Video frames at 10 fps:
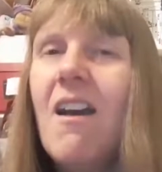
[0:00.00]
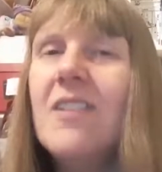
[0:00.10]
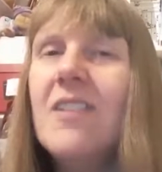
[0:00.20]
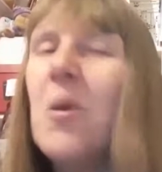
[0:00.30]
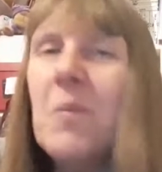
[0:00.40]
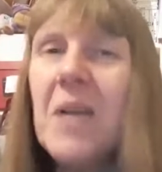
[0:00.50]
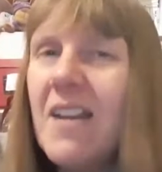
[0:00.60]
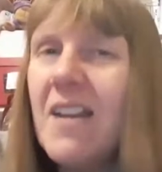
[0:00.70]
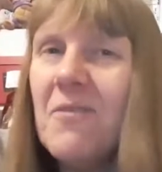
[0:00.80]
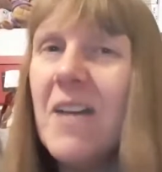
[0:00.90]
not
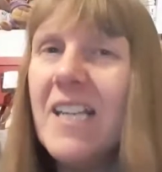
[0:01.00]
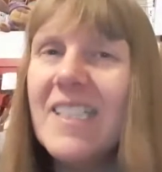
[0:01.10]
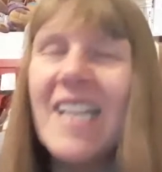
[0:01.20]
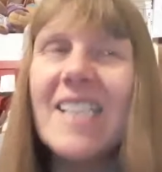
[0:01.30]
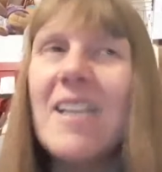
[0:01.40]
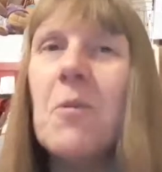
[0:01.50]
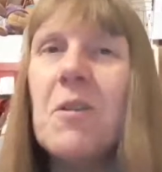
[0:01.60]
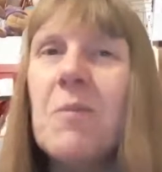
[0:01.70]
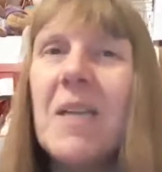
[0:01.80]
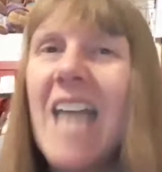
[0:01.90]
below the waist. That's like
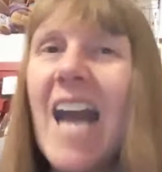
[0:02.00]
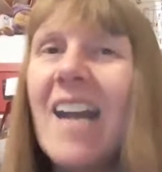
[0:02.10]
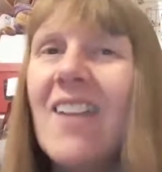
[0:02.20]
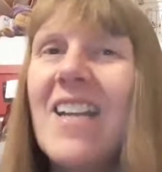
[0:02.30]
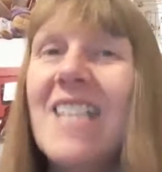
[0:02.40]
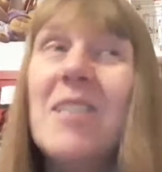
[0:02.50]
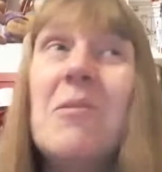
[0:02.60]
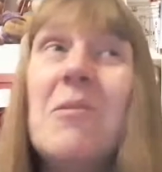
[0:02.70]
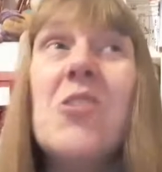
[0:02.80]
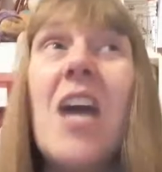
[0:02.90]
one of my taglines.
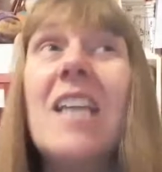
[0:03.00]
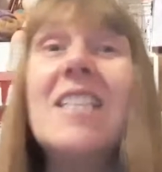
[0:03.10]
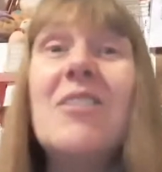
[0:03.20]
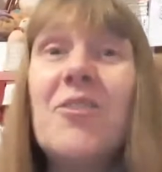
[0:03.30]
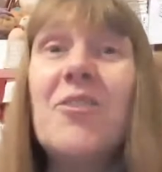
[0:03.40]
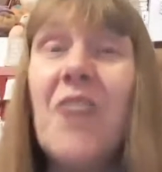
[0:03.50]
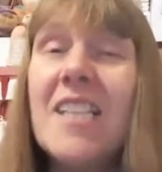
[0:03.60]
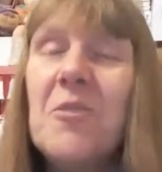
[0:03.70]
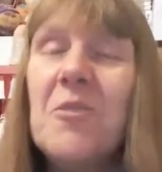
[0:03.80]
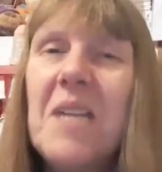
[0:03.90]
I'm attracted to his
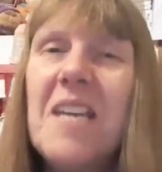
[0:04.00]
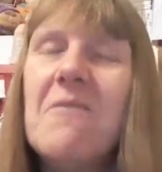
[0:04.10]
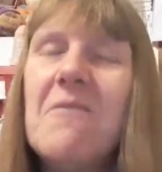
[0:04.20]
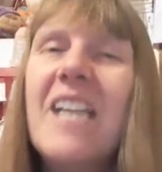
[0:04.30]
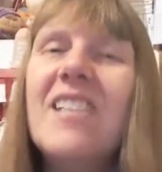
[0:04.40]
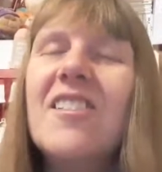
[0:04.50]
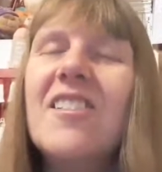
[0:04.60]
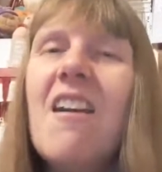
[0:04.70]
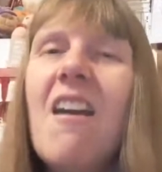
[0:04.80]
face, not below the waist.